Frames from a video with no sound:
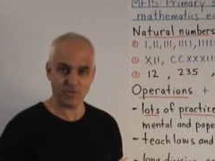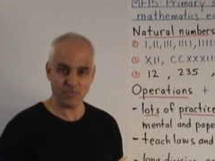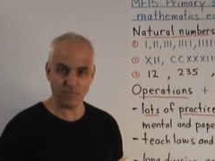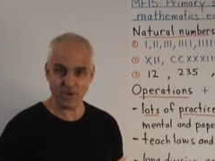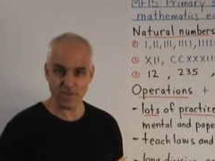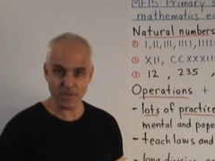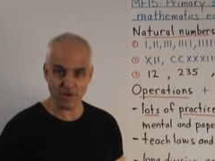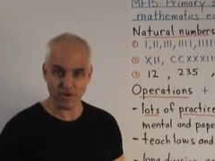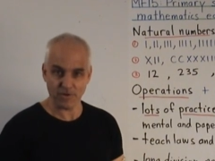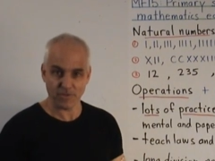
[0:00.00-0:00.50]

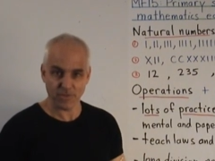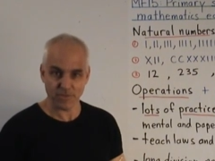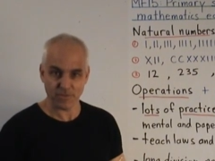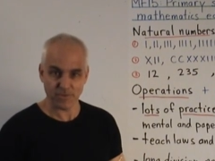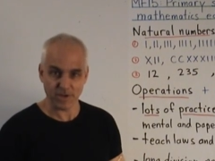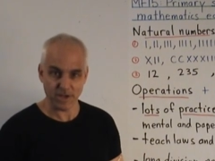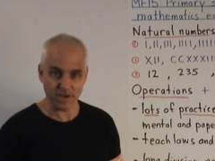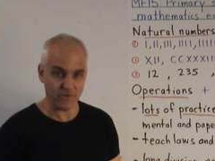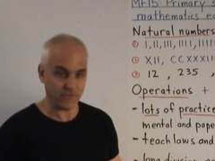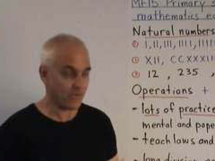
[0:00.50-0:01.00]
when they're
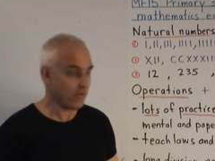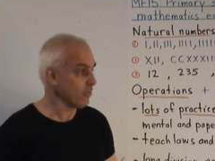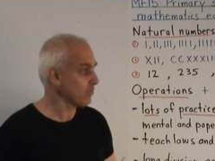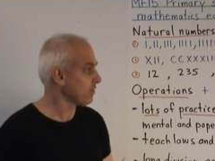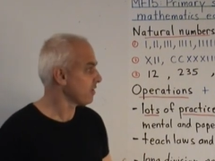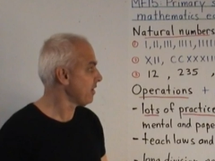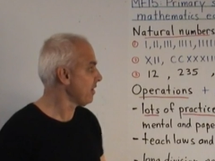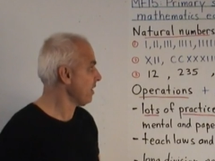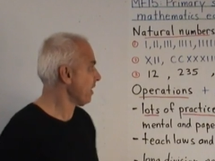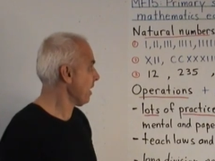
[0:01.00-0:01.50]
three years
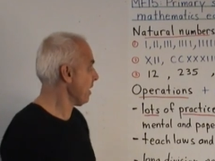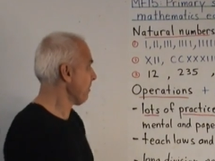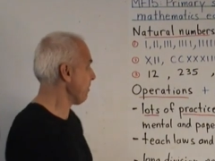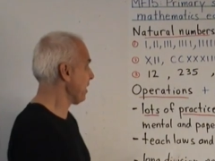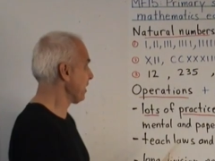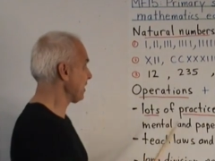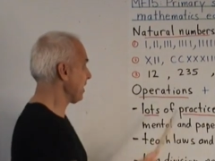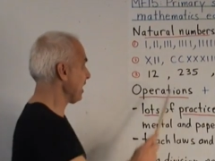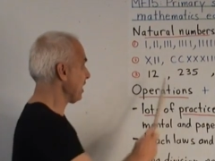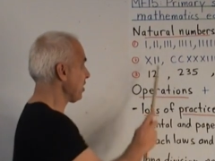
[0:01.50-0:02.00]
old,
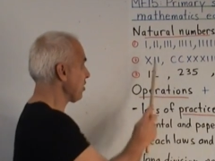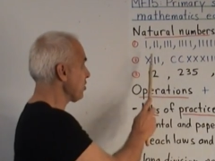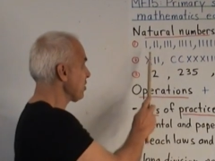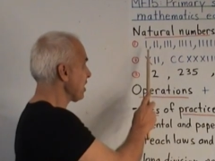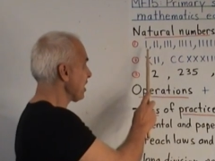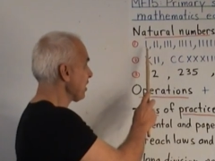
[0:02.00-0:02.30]
but they